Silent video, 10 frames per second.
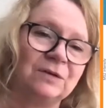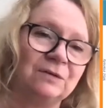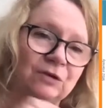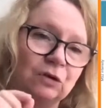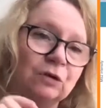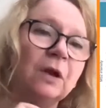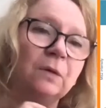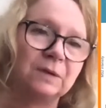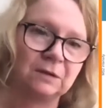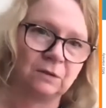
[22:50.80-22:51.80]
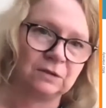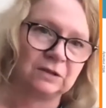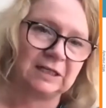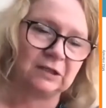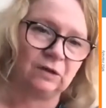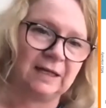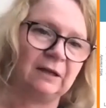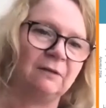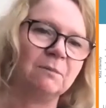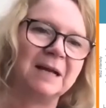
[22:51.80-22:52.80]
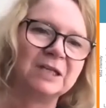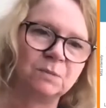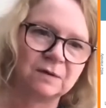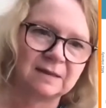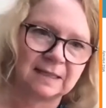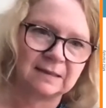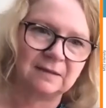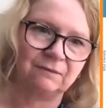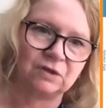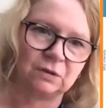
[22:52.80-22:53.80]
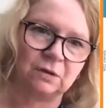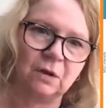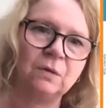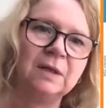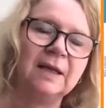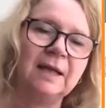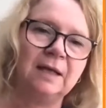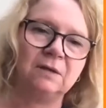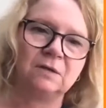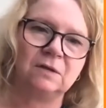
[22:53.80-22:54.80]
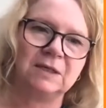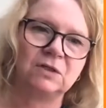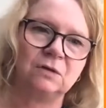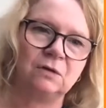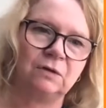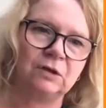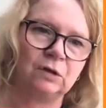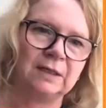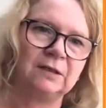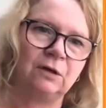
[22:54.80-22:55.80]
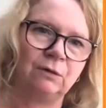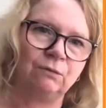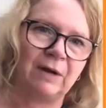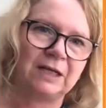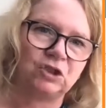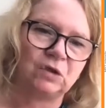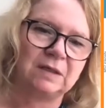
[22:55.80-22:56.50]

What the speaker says: your load in order to get your linear. Much more sensitive to load in order to make sure you're in your linear range.